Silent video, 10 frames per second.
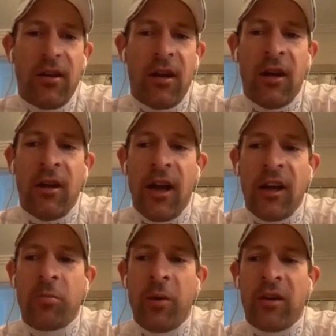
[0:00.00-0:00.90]
and
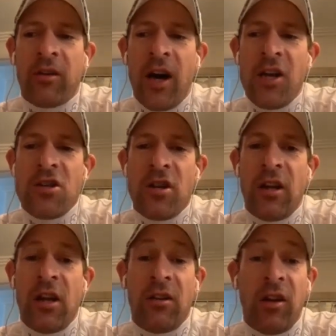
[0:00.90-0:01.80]
expectation
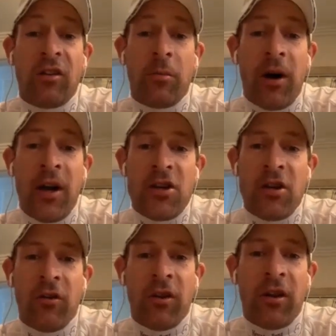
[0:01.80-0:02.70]
and
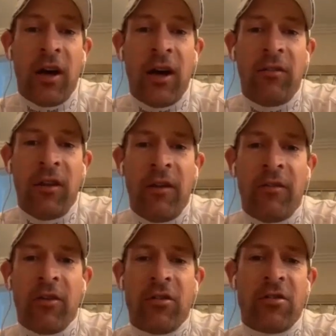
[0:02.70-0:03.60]
anticipation on the day of the
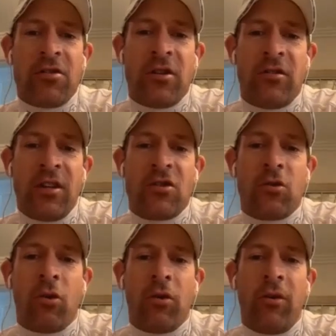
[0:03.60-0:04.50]
Everest is just
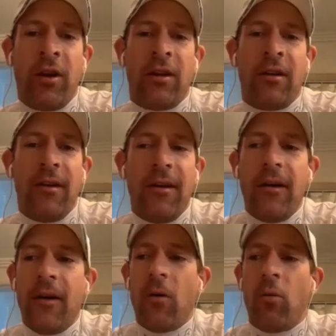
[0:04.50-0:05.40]
extraordinary. And
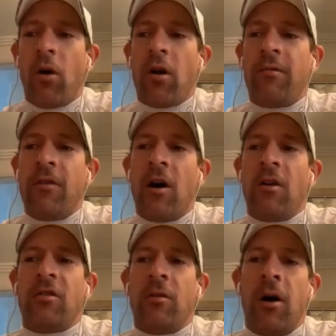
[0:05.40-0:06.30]
what I've
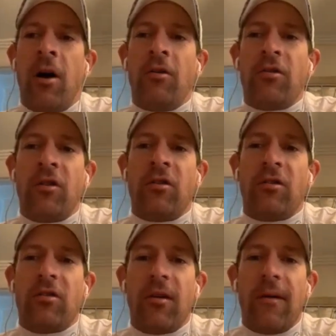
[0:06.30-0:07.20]
noticed the most
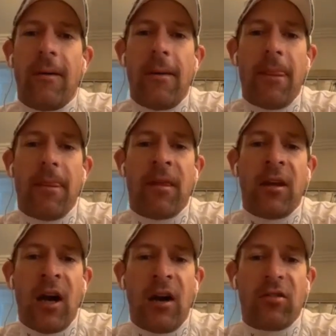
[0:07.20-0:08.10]
is the
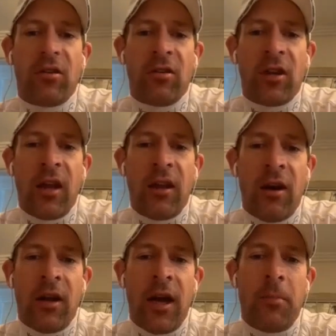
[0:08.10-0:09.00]
youngsters get
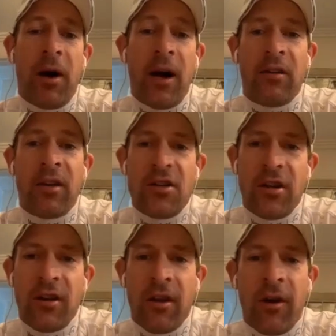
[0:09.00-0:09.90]
there and they pay
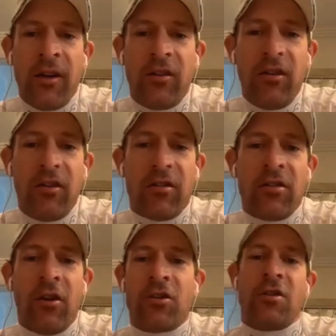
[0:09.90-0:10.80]
attention to the races.
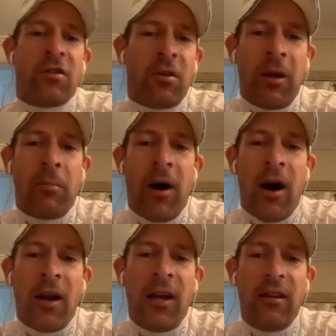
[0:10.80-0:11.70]
It's not just a big
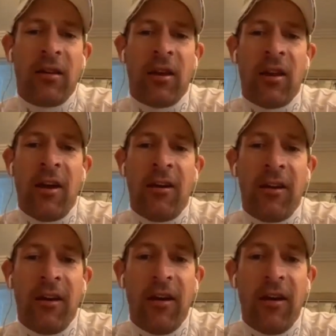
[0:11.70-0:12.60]
party. They're there
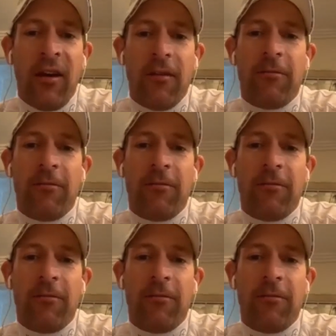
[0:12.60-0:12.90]
for